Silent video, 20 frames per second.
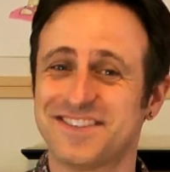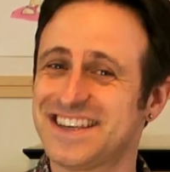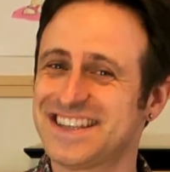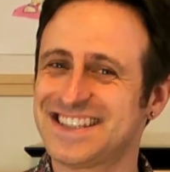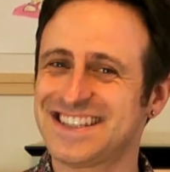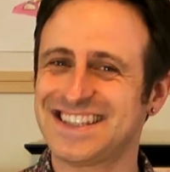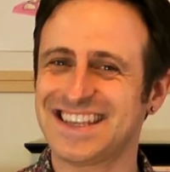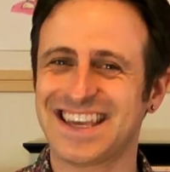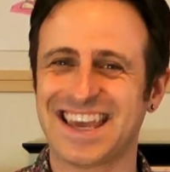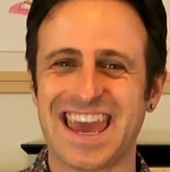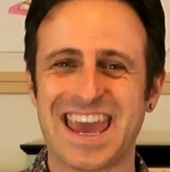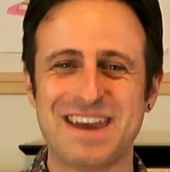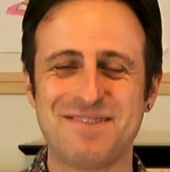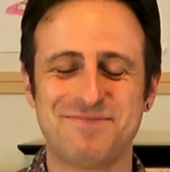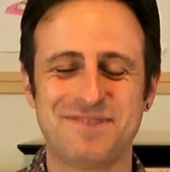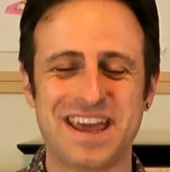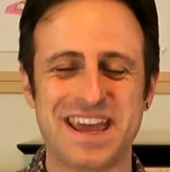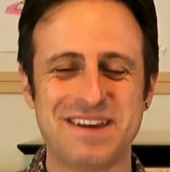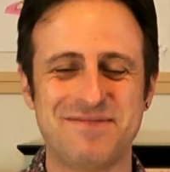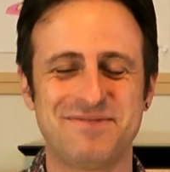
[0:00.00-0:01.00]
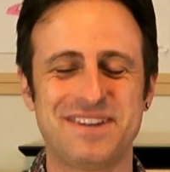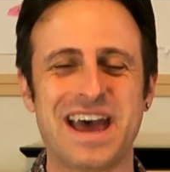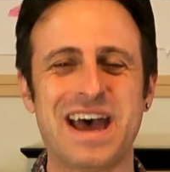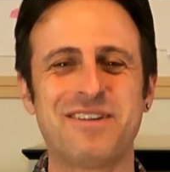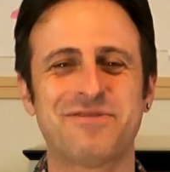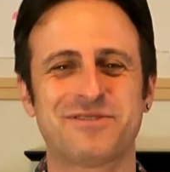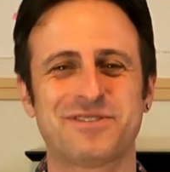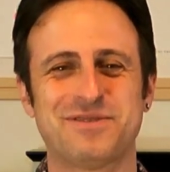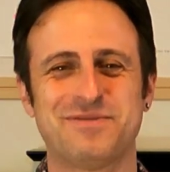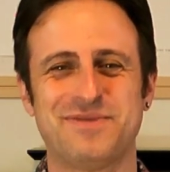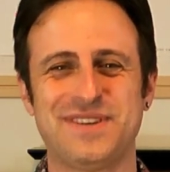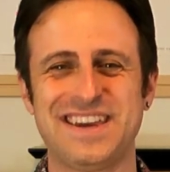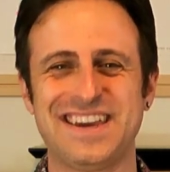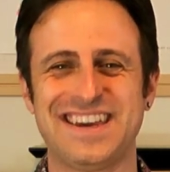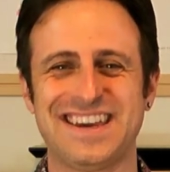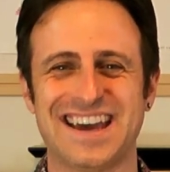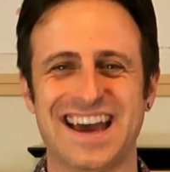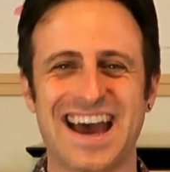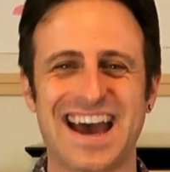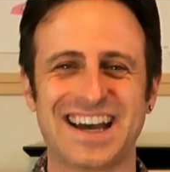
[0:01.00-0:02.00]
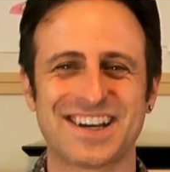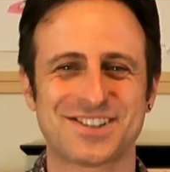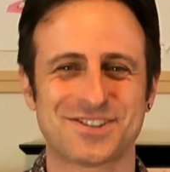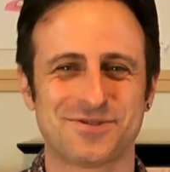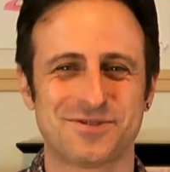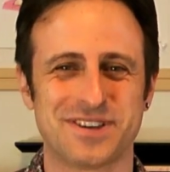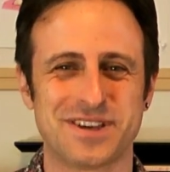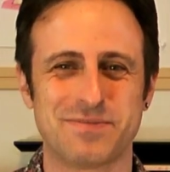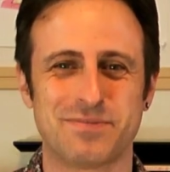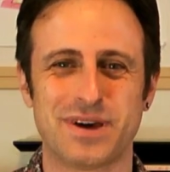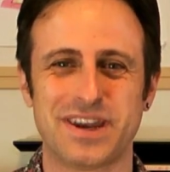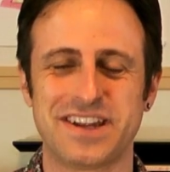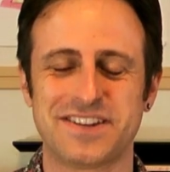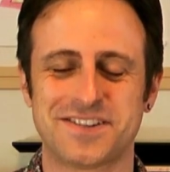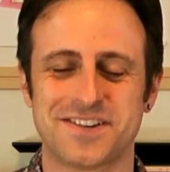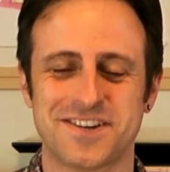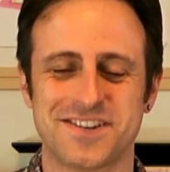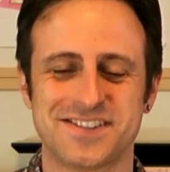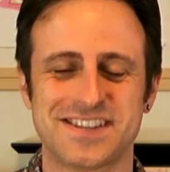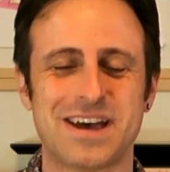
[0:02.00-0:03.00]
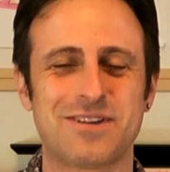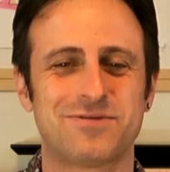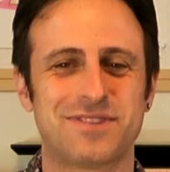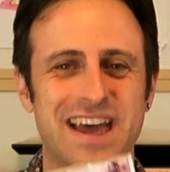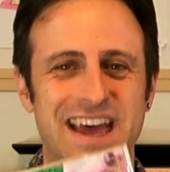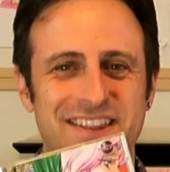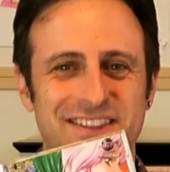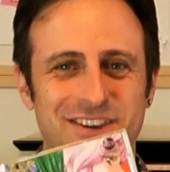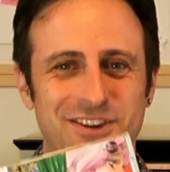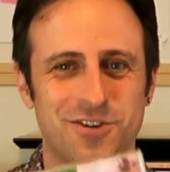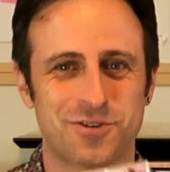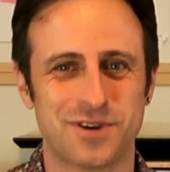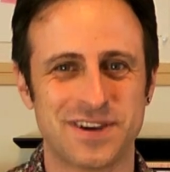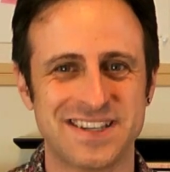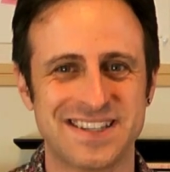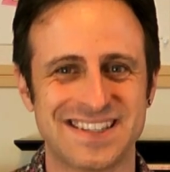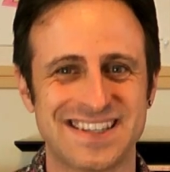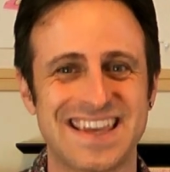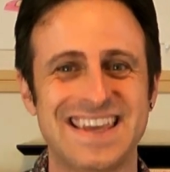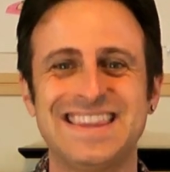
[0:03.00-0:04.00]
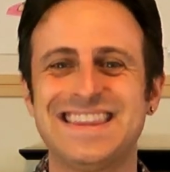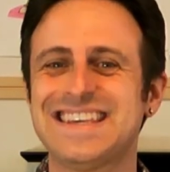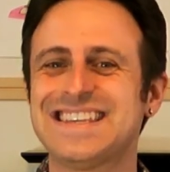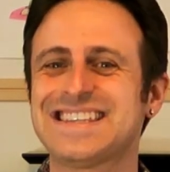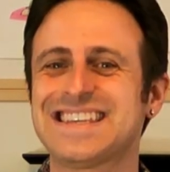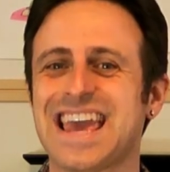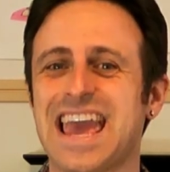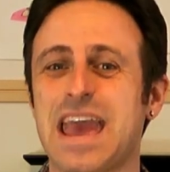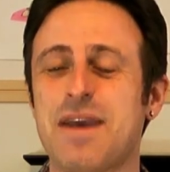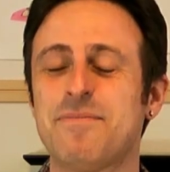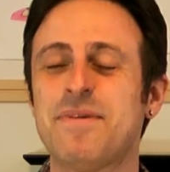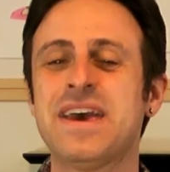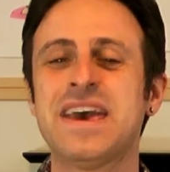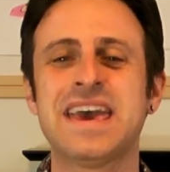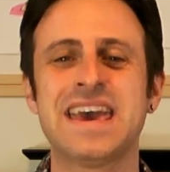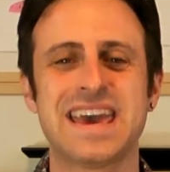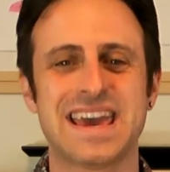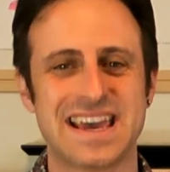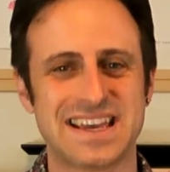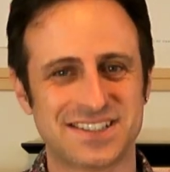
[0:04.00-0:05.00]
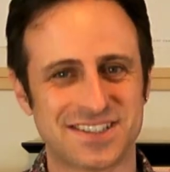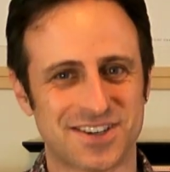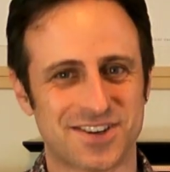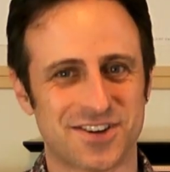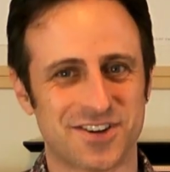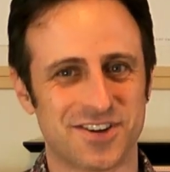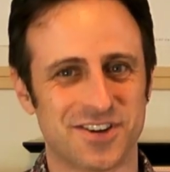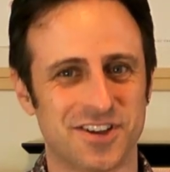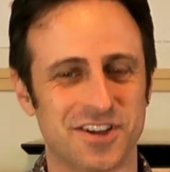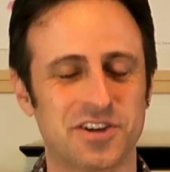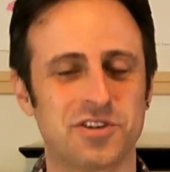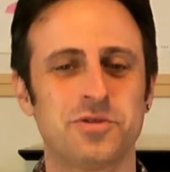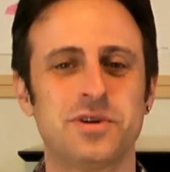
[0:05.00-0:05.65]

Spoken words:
This is a game named after me, actually, but it turns out that the Chris in this game is a girl.